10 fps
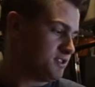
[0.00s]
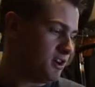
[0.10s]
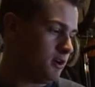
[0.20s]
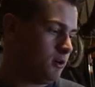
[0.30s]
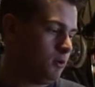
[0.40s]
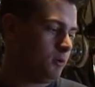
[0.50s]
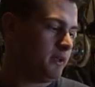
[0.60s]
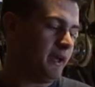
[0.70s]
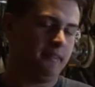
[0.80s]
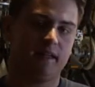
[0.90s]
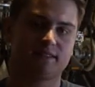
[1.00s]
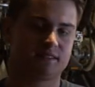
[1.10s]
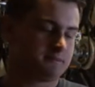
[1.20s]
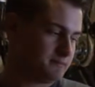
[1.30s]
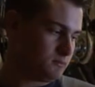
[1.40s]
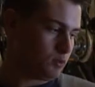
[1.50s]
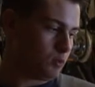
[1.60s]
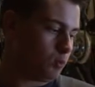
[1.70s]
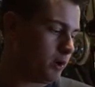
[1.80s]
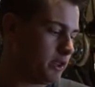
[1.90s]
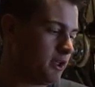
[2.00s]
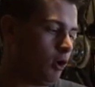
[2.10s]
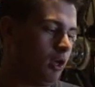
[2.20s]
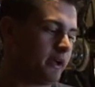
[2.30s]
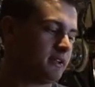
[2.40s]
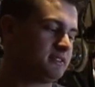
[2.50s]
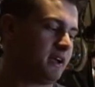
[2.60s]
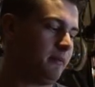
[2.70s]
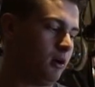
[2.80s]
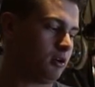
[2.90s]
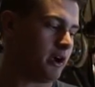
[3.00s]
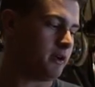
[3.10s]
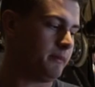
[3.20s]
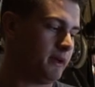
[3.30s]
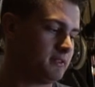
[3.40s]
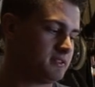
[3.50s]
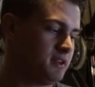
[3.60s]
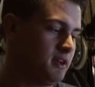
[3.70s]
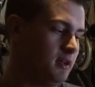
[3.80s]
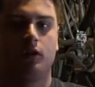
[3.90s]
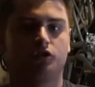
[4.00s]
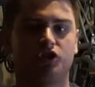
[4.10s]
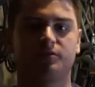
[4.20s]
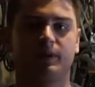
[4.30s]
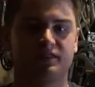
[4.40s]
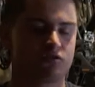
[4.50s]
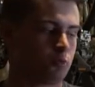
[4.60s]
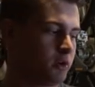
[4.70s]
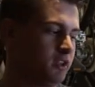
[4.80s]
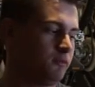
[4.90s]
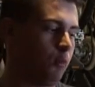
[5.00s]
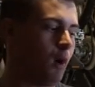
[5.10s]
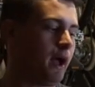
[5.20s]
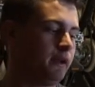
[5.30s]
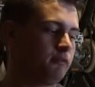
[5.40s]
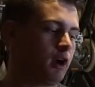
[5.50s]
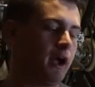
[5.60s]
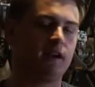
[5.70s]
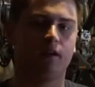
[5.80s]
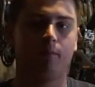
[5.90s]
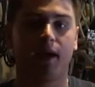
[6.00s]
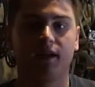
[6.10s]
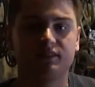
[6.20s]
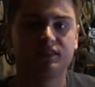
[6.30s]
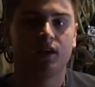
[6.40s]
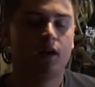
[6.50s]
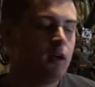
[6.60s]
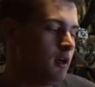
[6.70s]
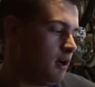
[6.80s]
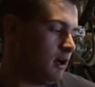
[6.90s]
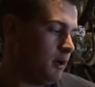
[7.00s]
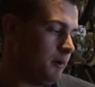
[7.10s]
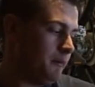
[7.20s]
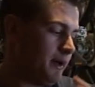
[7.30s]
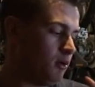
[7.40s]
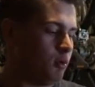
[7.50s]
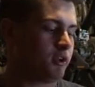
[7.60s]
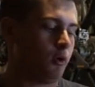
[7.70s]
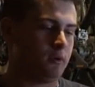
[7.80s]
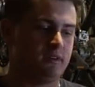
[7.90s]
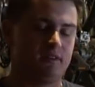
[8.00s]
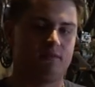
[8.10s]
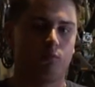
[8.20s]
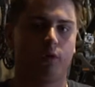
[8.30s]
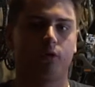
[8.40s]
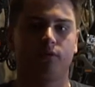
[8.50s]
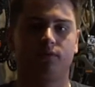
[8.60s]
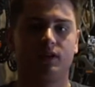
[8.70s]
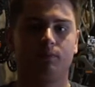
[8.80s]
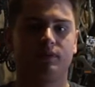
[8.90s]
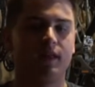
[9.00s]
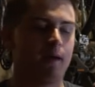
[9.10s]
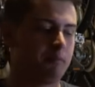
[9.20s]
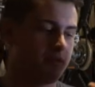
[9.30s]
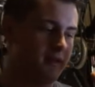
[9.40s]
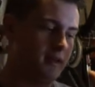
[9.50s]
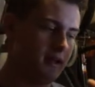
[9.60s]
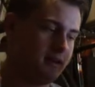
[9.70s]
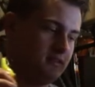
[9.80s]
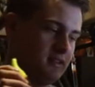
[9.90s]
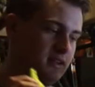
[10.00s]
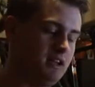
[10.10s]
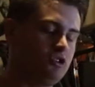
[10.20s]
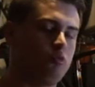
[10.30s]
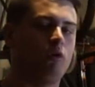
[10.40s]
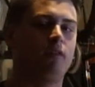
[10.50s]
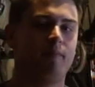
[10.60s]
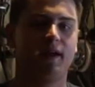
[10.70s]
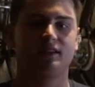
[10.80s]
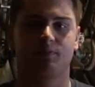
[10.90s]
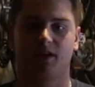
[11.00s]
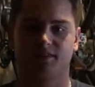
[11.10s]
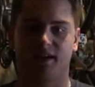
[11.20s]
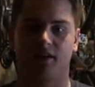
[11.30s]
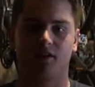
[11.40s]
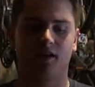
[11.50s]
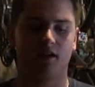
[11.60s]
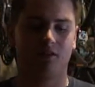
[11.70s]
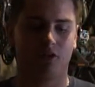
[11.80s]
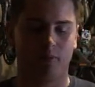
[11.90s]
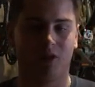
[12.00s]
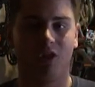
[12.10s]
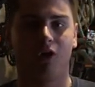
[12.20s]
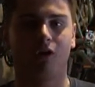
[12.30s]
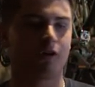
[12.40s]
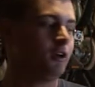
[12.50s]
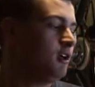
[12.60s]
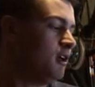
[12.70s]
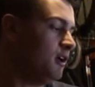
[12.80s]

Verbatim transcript: So yeah, that's really all I can say about crankbaits. Just because it's a really wide variety of baits, um, I don't want to go into real deep depth into each one of the baits because that could get a little bit long.